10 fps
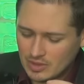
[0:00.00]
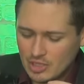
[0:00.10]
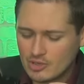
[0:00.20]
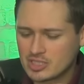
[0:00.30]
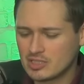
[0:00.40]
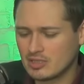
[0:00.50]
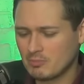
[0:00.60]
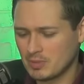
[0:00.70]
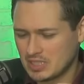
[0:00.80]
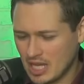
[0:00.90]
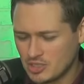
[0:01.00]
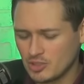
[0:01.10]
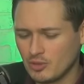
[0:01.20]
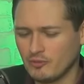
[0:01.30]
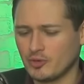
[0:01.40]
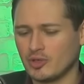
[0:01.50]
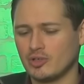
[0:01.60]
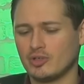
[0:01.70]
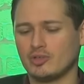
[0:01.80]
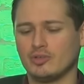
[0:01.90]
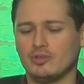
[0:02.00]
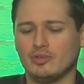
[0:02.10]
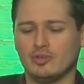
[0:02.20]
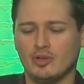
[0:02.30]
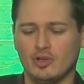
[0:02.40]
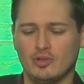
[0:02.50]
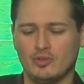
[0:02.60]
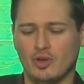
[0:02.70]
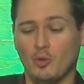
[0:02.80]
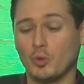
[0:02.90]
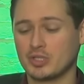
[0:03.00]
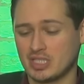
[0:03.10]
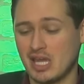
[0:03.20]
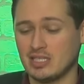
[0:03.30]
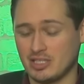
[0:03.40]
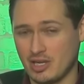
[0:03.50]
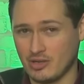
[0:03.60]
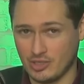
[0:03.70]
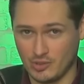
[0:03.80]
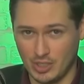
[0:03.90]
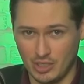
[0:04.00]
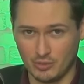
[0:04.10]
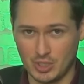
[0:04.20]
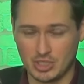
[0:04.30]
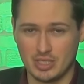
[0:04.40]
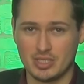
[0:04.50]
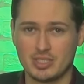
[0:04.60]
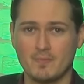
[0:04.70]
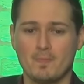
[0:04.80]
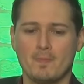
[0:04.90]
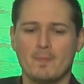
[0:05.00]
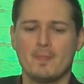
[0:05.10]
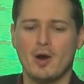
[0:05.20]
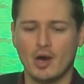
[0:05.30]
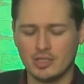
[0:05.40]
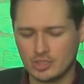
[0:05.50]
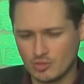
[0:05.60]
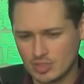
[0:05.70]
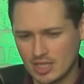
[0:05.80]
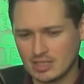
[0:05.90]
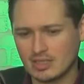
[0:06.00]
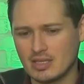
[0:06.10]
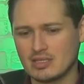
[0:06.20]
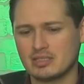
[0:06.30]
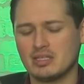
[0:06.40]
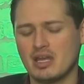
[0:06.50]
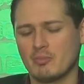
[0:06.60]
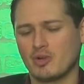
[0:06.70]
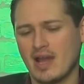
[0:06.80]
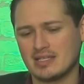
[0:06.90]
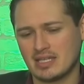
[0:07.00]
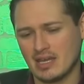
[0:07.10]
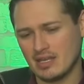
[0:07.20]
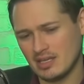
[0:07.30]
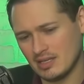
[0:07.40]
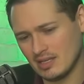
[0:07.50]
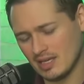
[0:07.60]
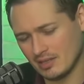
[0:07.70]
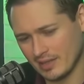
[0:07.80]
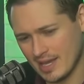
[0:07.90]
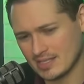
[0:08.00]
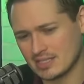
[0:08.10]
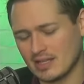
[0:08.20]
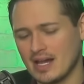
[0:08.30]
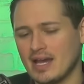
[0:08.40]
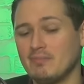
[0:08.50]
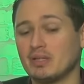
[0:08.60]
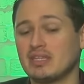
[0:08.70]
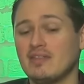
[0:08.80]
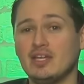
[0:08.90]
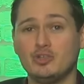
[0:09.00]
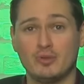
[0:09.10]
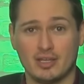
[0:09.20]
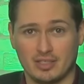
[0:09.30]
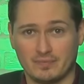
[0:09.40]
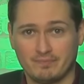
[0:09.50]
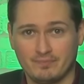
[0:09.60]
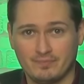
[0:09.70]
There's the potential for a worst-case scenario here, which is on issues like this, the Democrats get in a landslide, but then they do nothing.